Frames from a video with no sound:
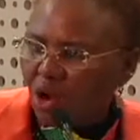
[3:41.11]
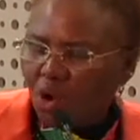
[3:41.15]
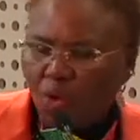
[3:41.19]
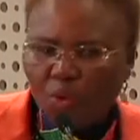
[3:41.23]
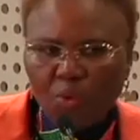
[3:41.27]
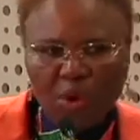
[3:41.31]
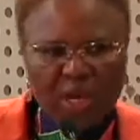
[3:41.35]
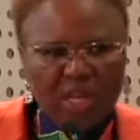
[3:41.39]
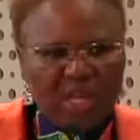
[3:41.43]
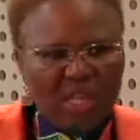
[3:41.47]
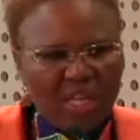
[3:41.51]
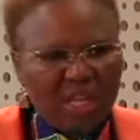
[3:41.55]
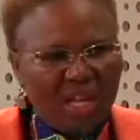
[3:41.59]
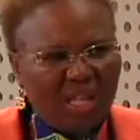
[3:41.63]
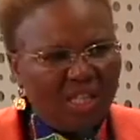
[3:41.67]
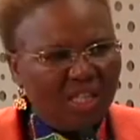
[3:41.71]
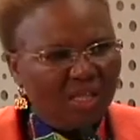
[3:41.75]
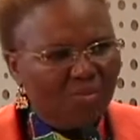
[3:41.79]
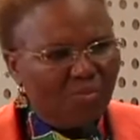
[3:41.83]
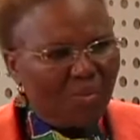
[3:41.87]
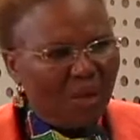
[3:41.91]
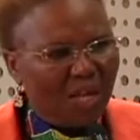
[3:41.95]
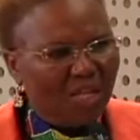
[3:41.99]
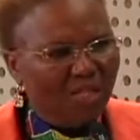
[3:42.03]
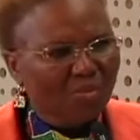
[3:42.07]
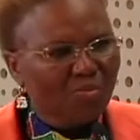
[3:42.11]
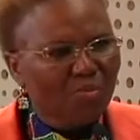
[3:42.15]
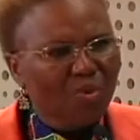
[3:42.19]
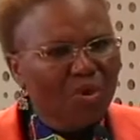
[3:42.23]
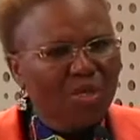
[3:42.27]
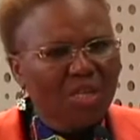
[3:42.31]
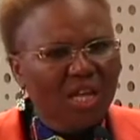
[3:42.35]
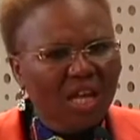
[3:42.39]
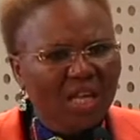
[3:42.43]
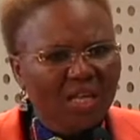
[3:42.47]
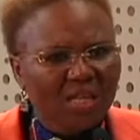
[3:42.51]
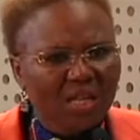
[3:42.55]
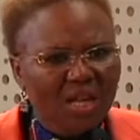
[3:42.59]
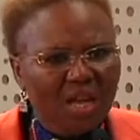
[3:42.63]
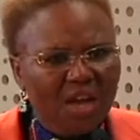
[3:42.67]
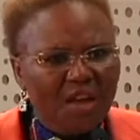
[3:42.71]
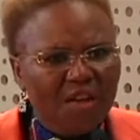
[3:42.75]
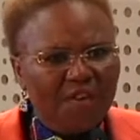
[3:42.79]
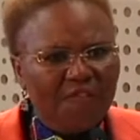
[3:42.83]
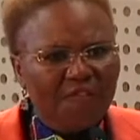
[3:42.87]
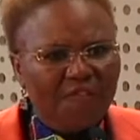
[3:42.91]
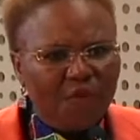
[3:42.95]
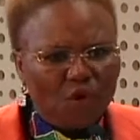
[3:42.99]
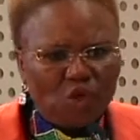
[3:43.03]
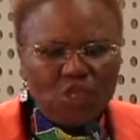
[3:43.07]
where he had spent more than
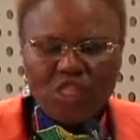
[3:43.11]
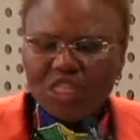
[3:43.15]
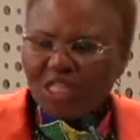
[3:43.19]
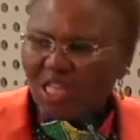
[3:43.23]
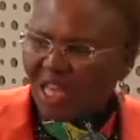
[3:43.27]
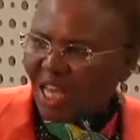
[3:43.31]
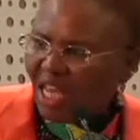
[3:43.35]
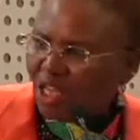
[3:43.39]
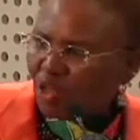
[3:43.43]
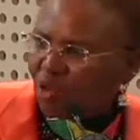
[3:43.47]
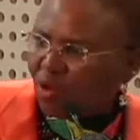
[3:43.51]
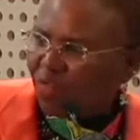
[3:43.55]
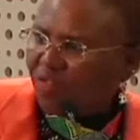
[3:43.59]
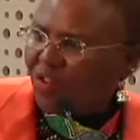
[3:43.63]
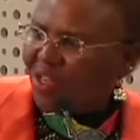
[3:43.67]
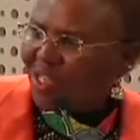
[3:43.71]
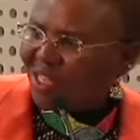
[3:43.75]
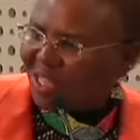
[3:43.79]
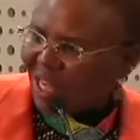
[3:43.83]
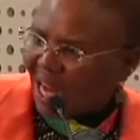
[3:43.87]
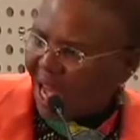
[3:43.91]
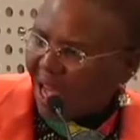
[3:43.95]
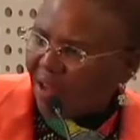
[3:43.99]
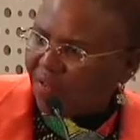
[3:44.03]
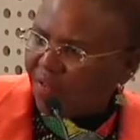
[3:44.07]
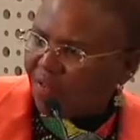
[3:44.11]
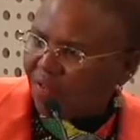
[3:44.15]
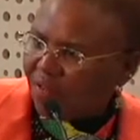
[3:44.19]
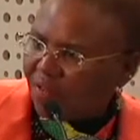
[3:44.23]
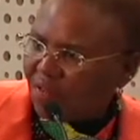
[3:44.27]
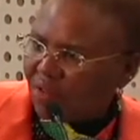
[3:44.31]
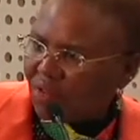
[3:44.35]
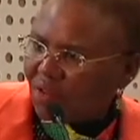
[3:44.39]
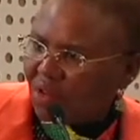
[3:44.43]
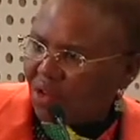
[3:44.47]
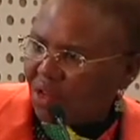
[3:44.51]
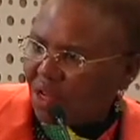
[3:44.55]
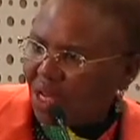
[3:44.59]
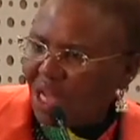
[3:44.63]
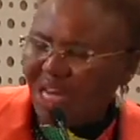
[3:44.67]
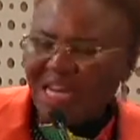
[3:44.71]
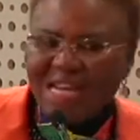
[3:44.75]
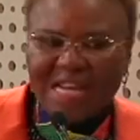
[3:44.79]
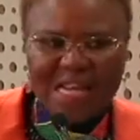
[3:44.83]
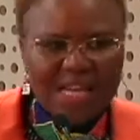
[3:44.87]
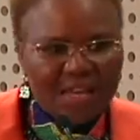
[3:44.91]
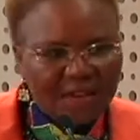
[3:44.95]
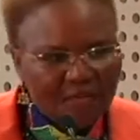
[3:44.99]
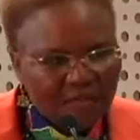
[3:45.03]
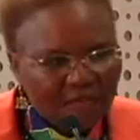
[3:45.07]
40 years of his life
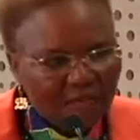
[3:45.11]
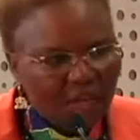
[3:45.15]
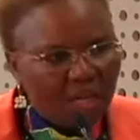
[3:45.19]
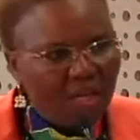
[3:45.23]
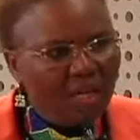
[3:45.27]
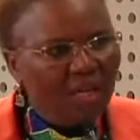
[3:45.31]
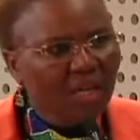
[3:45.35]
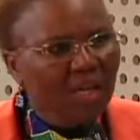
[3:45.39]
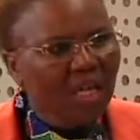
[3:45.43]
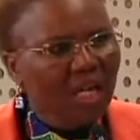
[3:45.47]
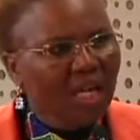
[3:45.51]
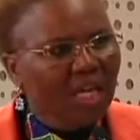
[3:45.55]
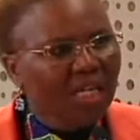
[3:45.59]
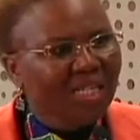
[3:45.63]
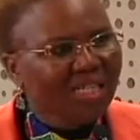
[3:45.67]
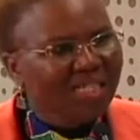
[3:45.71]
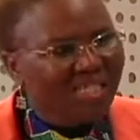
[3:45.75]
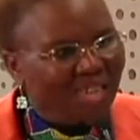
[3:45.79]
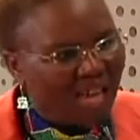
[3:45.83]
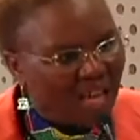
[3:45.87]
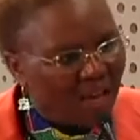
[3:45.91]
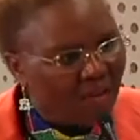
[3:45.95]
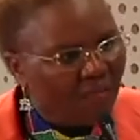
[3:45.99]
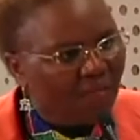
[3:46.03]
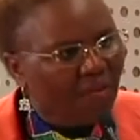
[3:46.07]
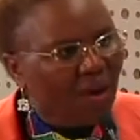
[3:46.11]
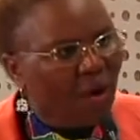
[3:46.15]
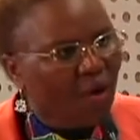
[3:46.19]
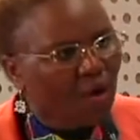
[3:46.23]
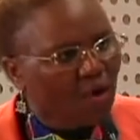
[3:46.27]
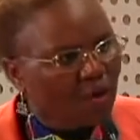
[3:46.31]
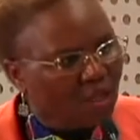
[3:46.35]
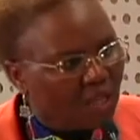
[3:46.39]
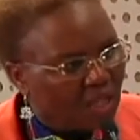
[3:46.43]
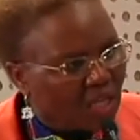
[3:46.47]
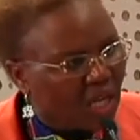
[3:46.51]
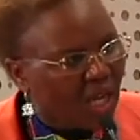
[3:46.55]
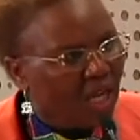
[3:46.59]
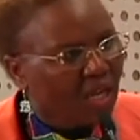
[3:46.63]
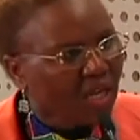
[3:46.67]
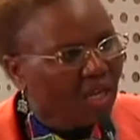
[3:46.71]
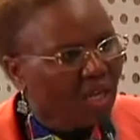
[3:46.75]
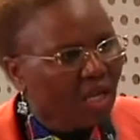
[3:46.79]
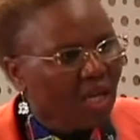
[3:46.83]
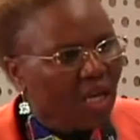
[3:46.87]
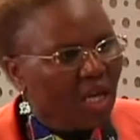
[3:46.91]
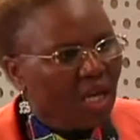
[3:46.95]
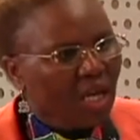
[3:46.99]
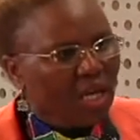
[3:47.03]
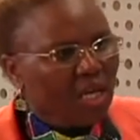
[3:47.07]
living in Denver Hostel.
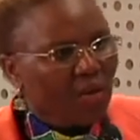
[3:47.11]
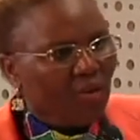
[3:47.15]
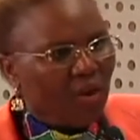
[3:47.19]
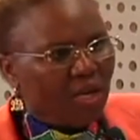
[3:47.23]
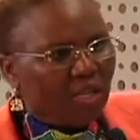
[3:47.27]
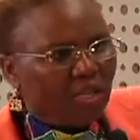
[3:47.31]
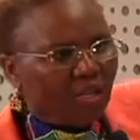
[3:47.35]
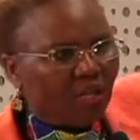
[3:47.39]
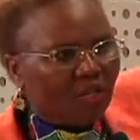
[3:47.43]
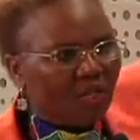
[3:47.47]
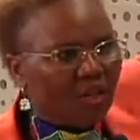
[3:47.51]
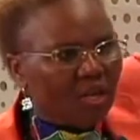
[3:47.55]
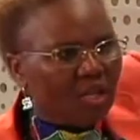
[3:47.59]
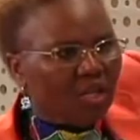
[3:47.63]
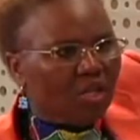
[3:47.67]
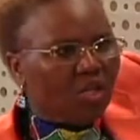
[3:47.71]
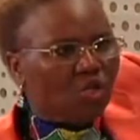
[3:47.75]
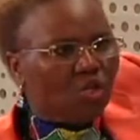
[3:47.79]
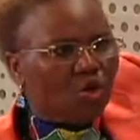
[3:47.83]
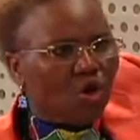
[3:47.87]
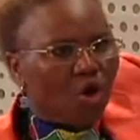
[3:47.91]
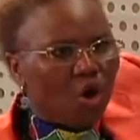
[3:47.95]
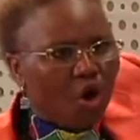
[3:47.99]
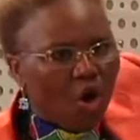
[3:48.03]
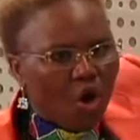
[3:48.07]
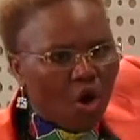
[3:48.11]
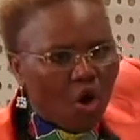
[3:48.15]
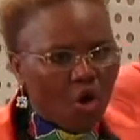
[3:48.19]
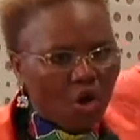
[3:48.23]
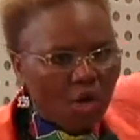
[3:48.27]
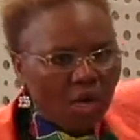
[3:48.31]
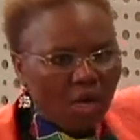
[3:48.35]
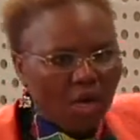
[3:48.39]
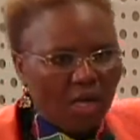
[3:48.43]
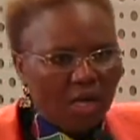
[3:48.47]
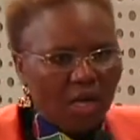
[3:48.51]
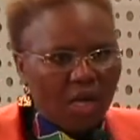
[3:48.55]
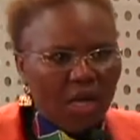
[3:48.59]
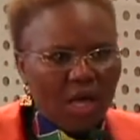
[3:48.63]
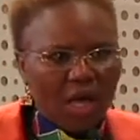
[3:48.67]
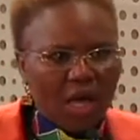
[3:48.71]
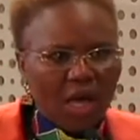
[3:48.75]
He was a very tall,